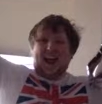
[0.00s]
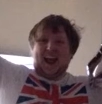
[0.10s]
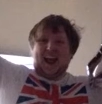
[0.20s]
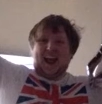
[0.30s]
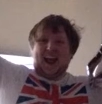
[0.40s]

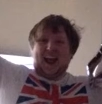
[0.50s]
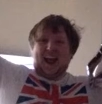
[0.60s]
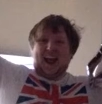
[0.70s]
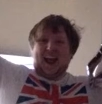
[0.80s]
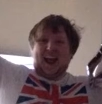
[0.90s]

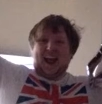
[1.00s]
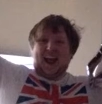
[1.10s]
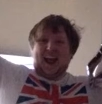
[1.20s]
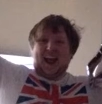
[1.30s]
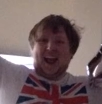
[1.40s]

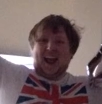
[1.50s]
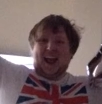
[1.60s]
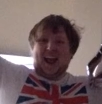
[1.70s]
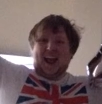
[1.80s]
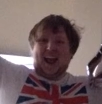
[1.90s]

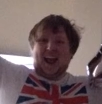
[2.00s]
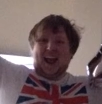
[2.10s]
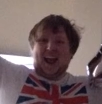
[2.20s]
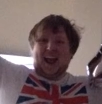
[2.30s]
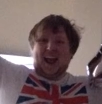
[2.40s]

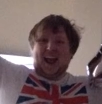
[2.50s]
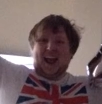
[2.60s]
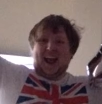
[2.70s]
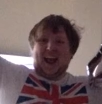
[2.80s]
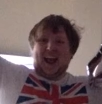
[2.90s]

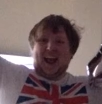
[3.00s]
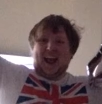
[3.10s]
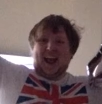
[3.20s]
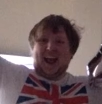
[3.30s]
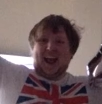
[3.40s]

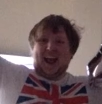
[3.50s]
(no one is talking)